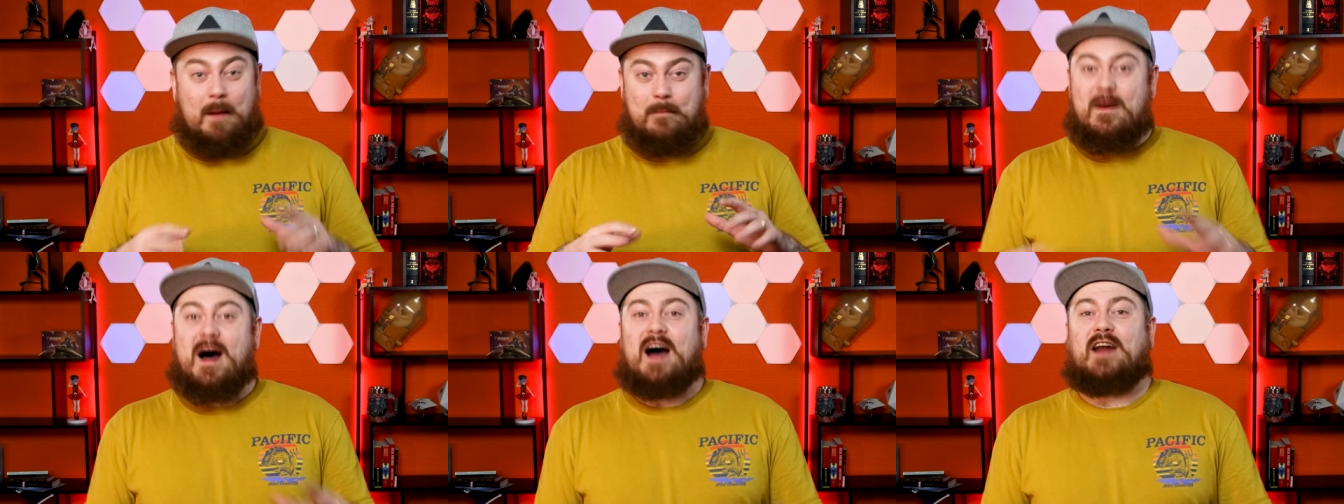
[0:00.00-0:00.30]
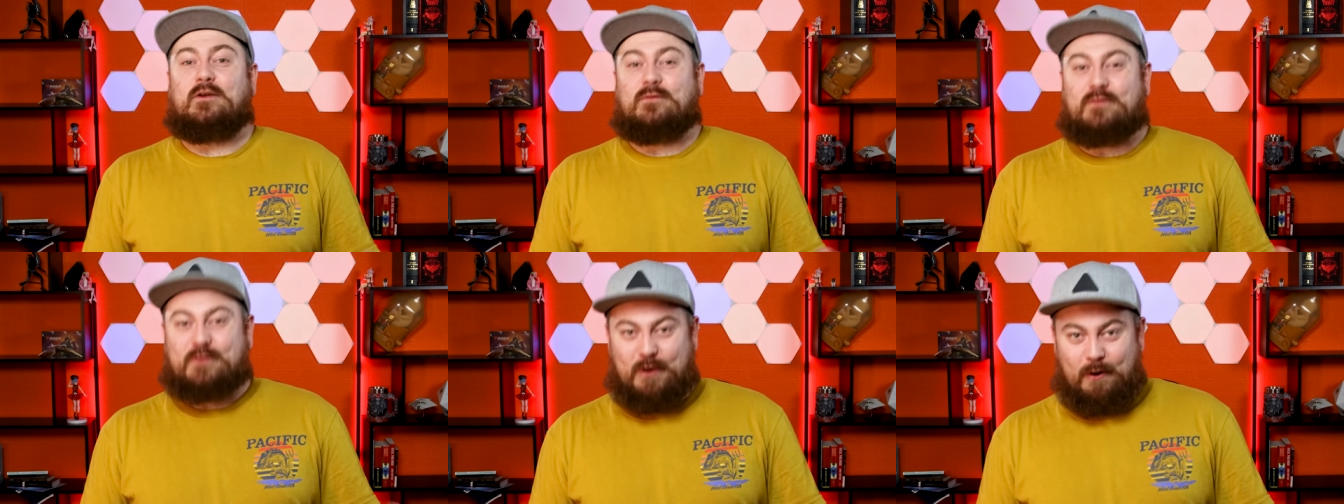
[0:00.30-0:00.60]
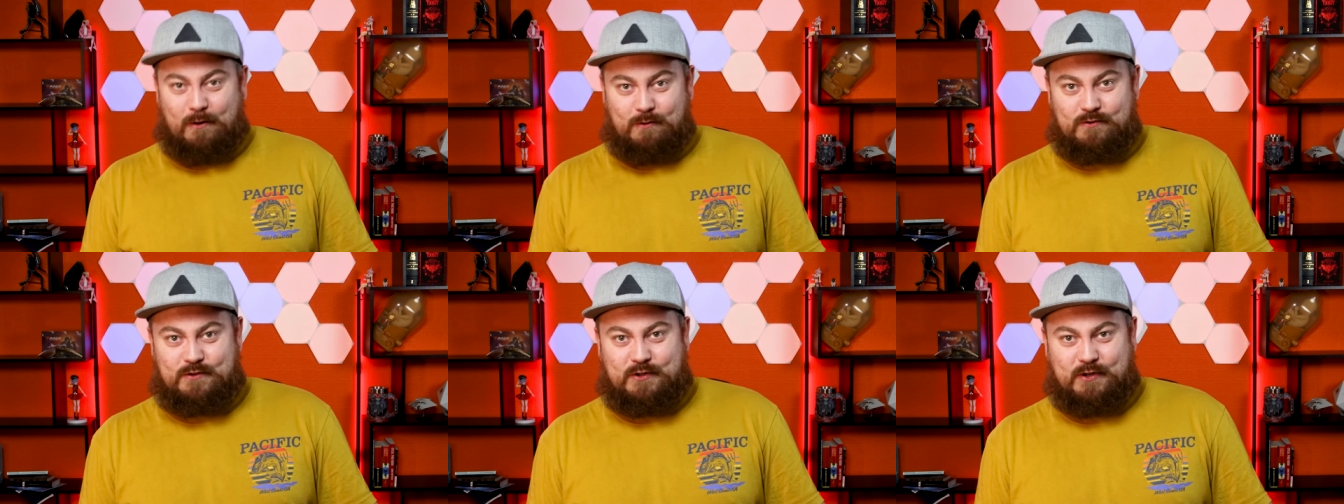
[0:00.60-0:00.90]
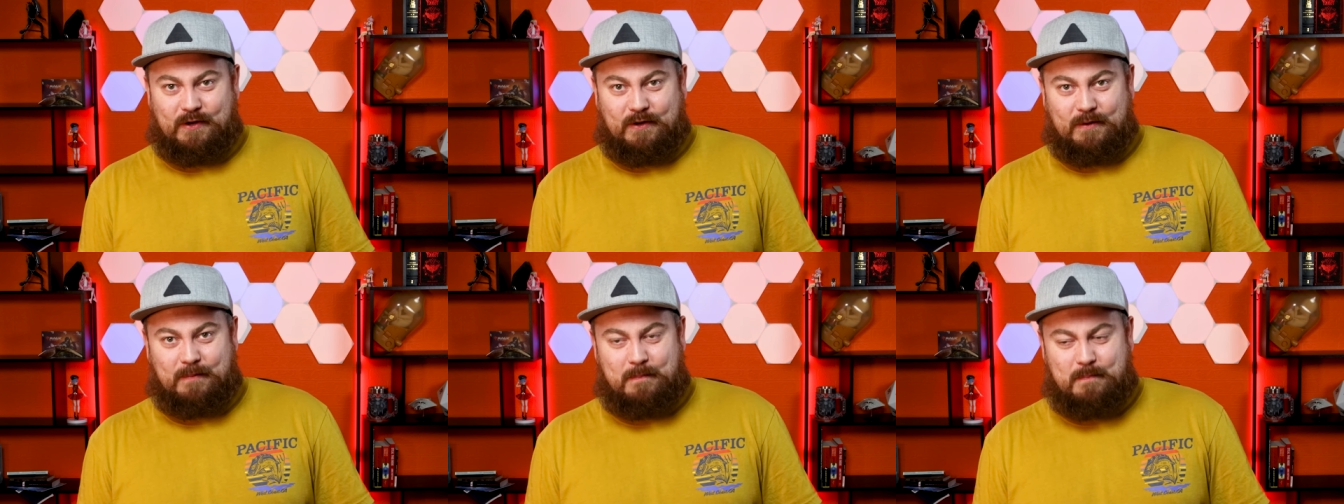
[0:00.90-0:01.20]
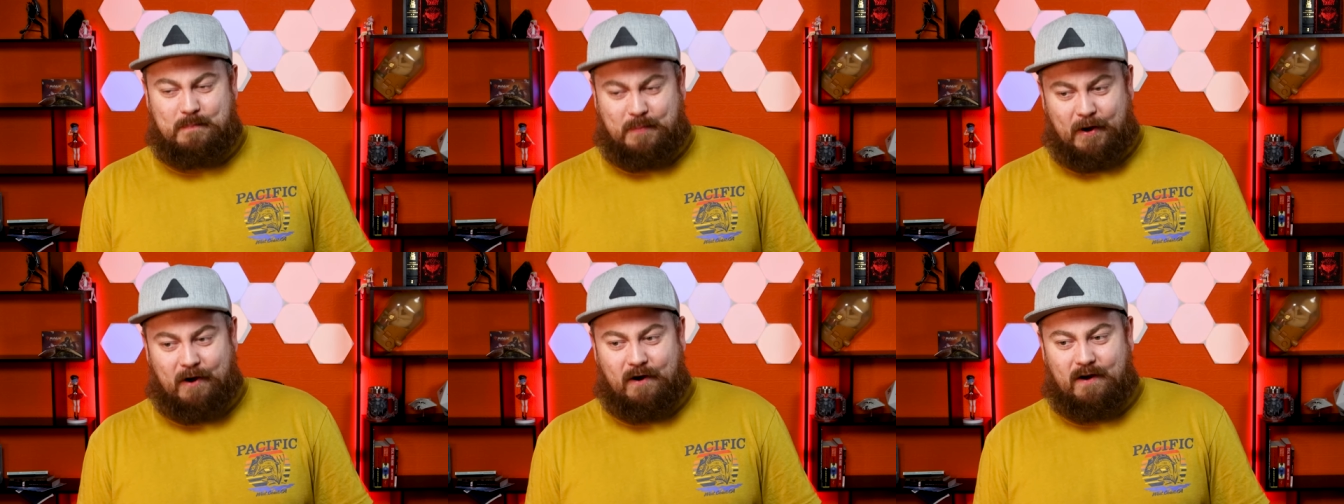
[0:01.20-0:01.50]
a man of culture,
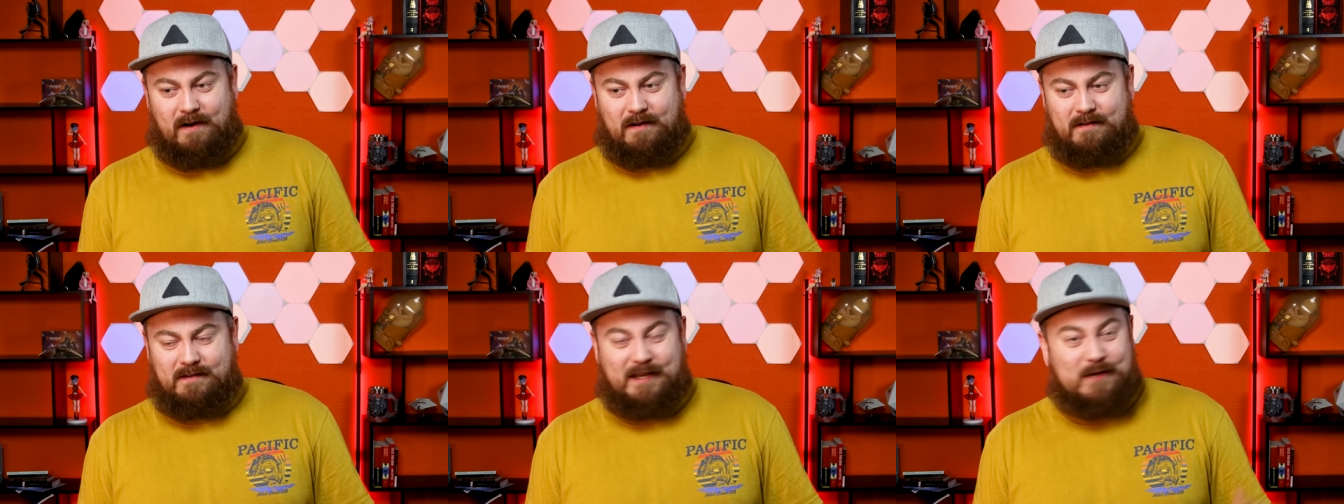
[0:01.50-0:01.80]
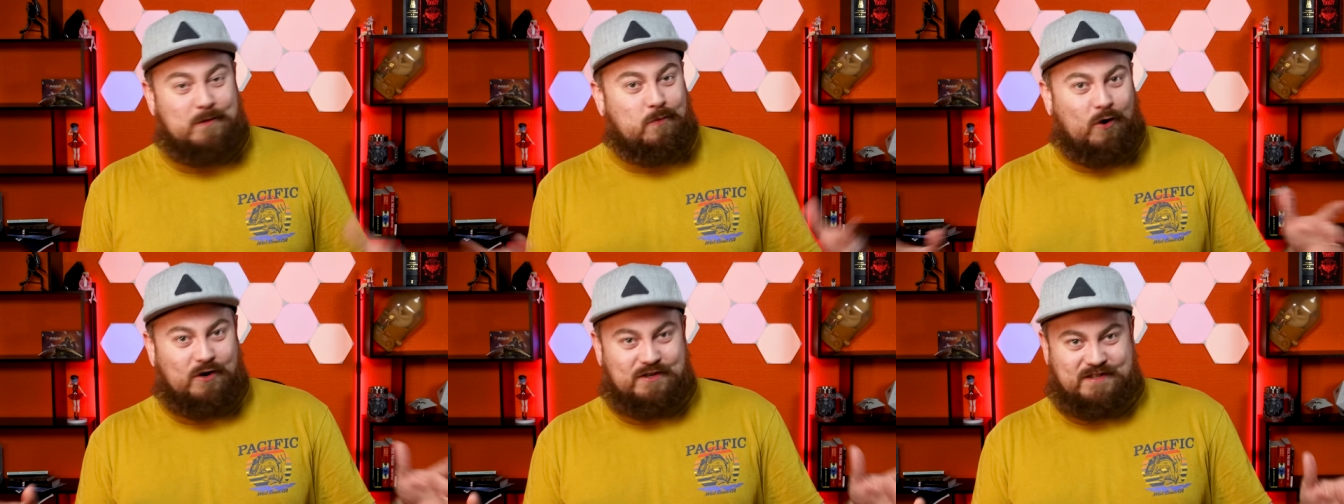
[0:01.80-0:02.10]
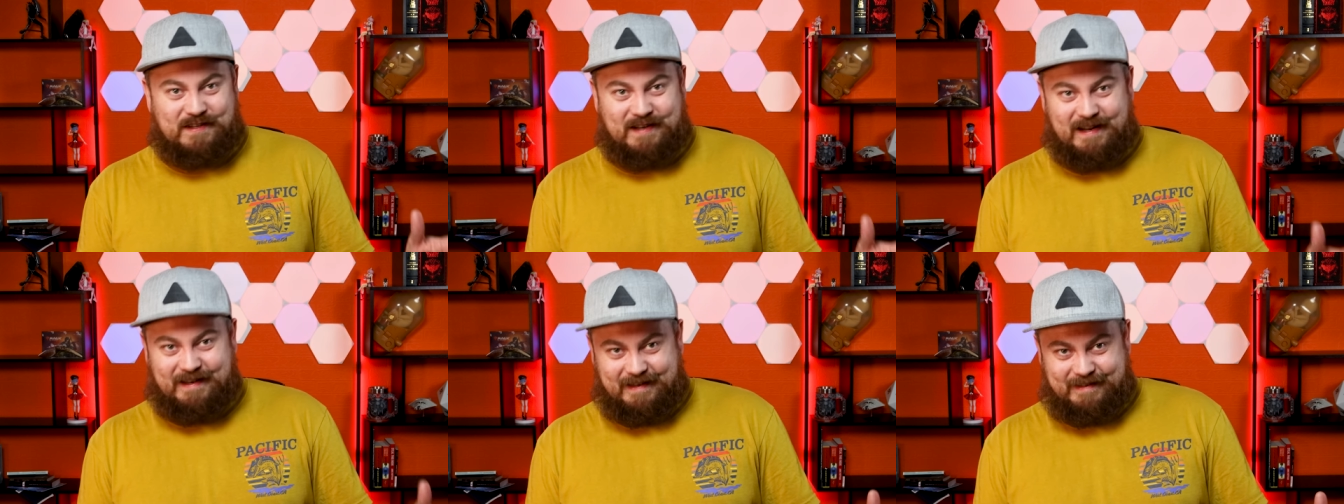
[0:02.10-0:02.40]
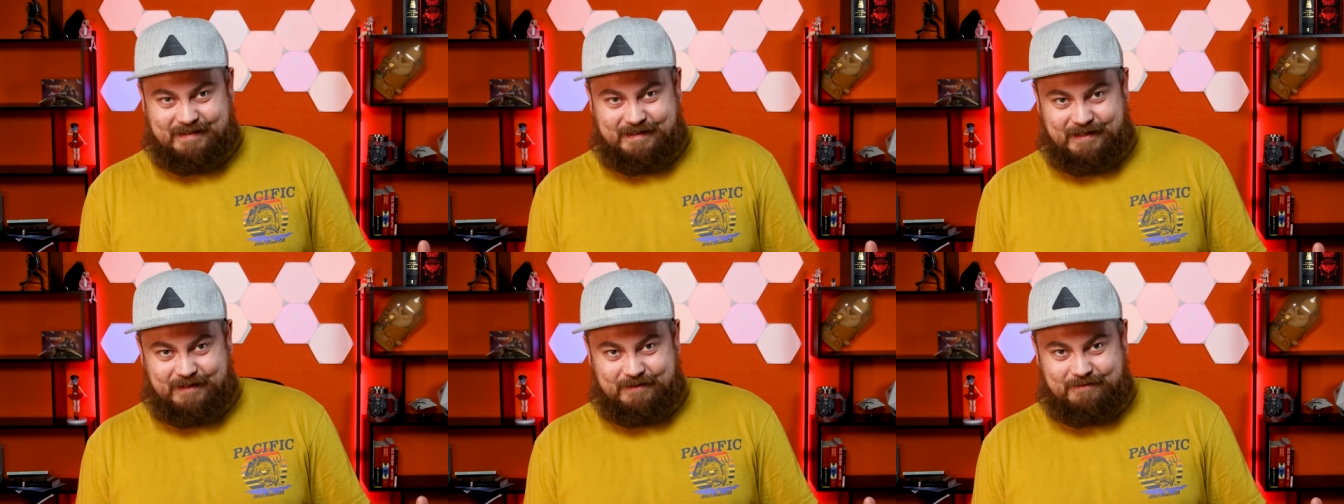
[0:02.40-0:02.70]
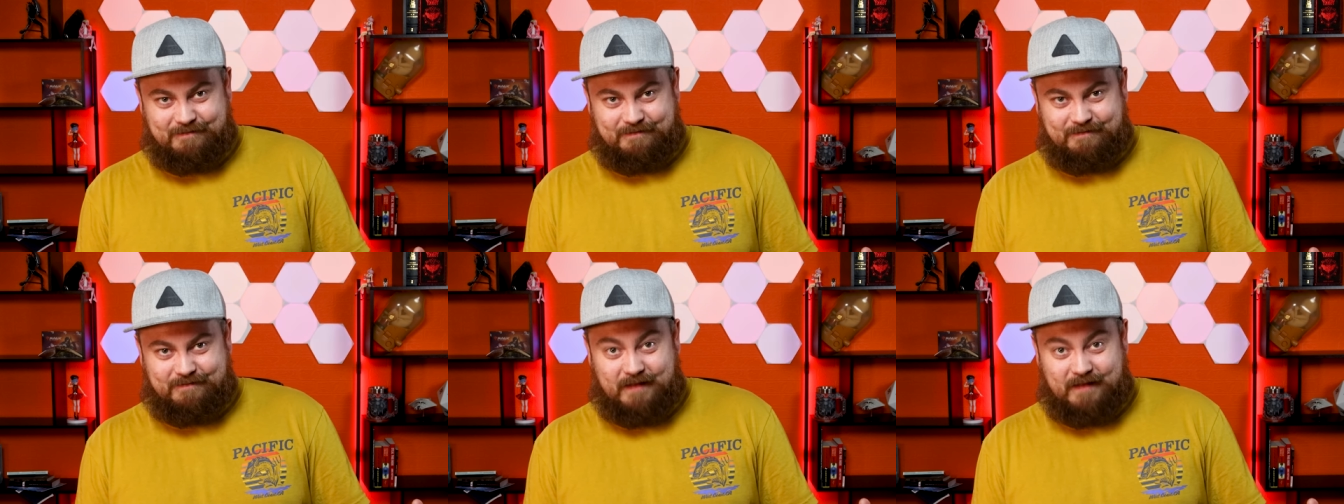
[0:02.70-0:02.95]
but he wasn't an idiot.